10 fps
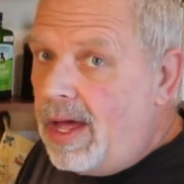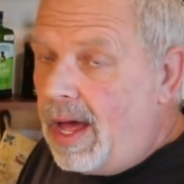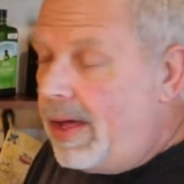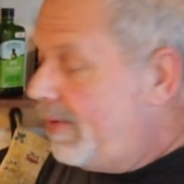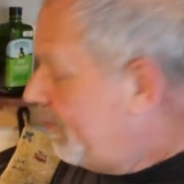
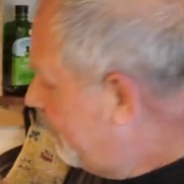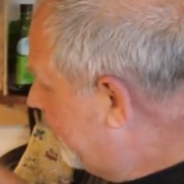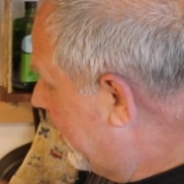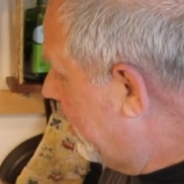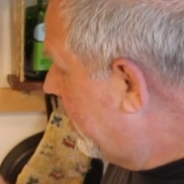They
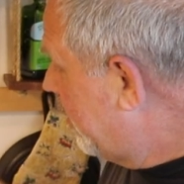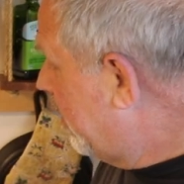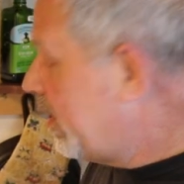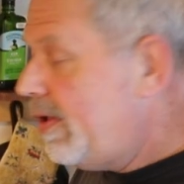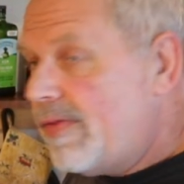look
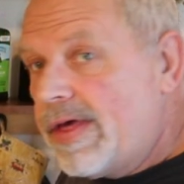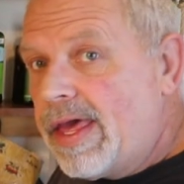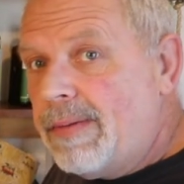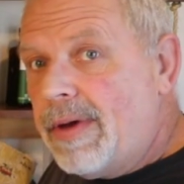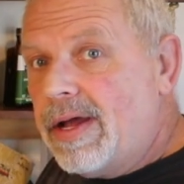good. They
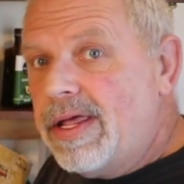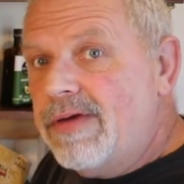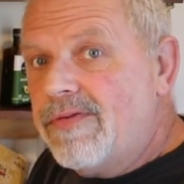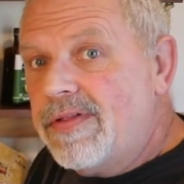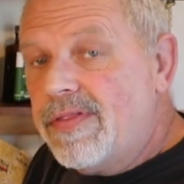came out
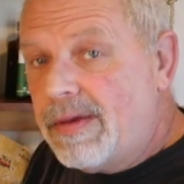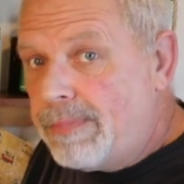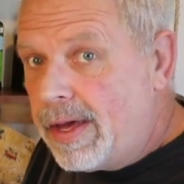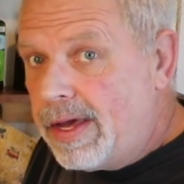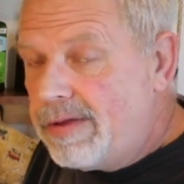even. They
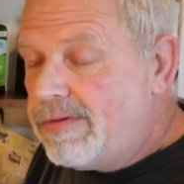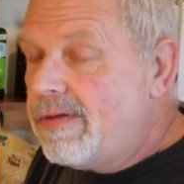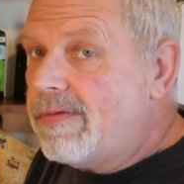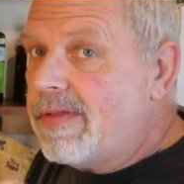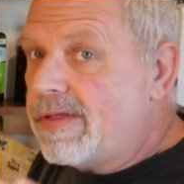
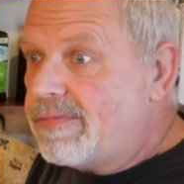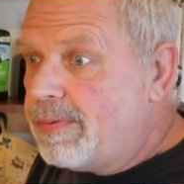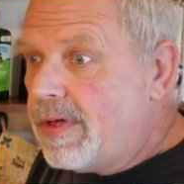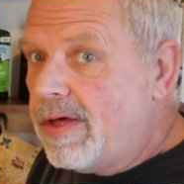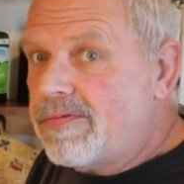baked. That's a
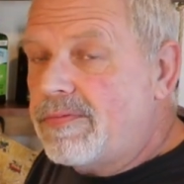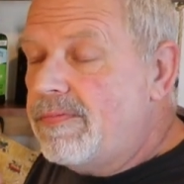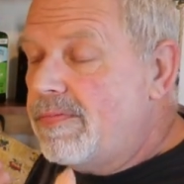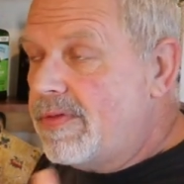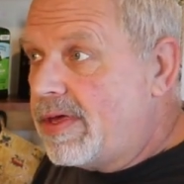plus.
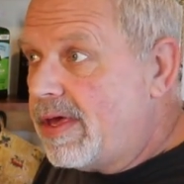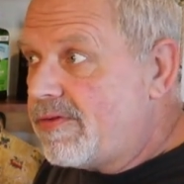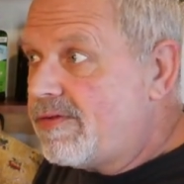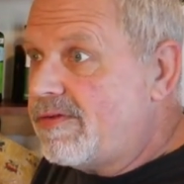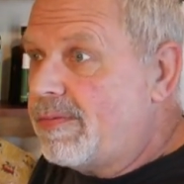The
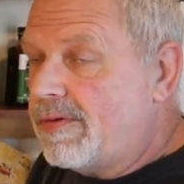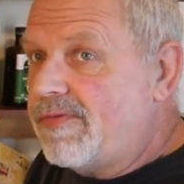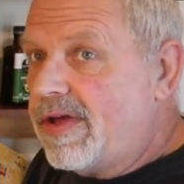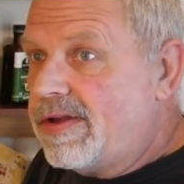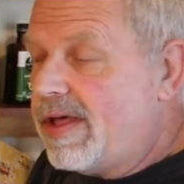kitchen
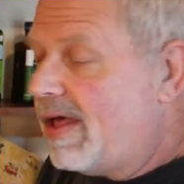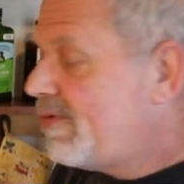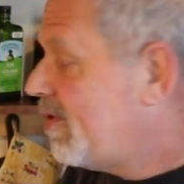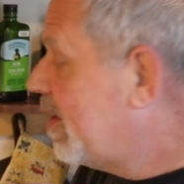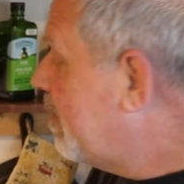smelled
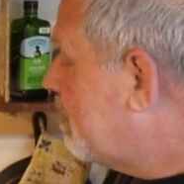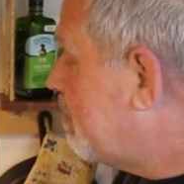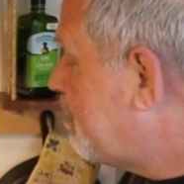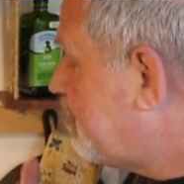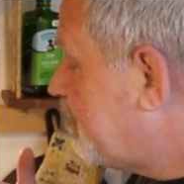fantastic.
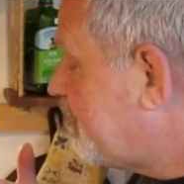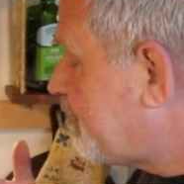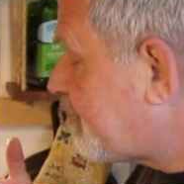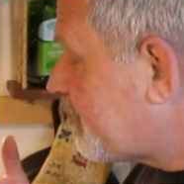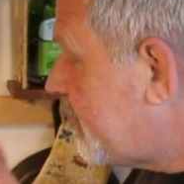
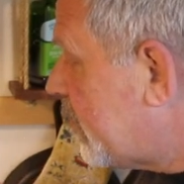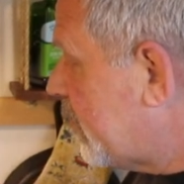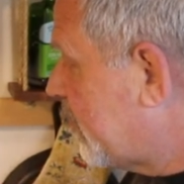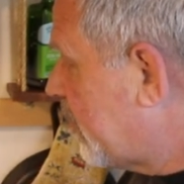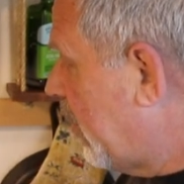
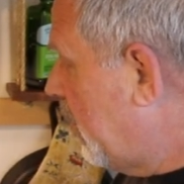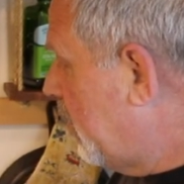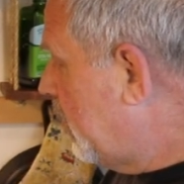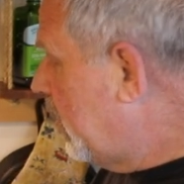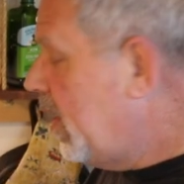
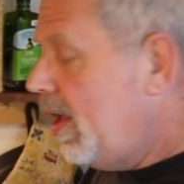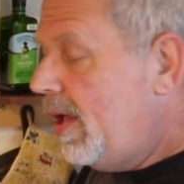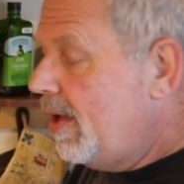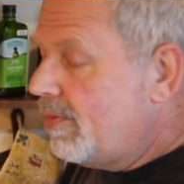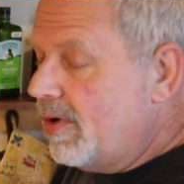So
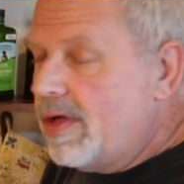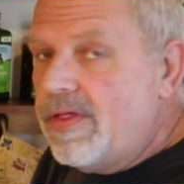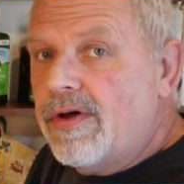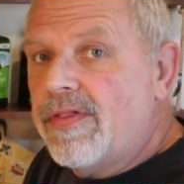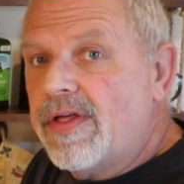
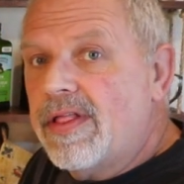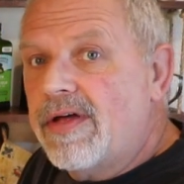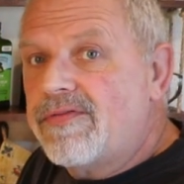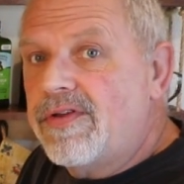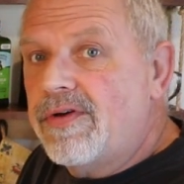really the only thing
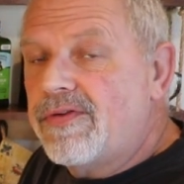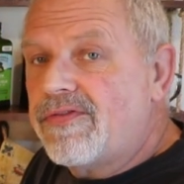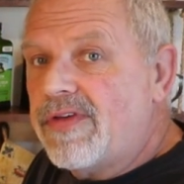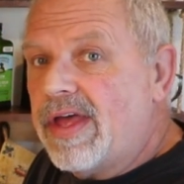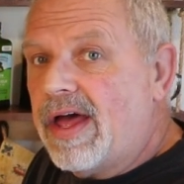left to do
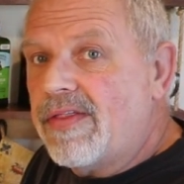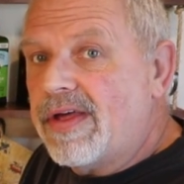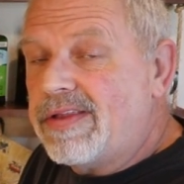is see how they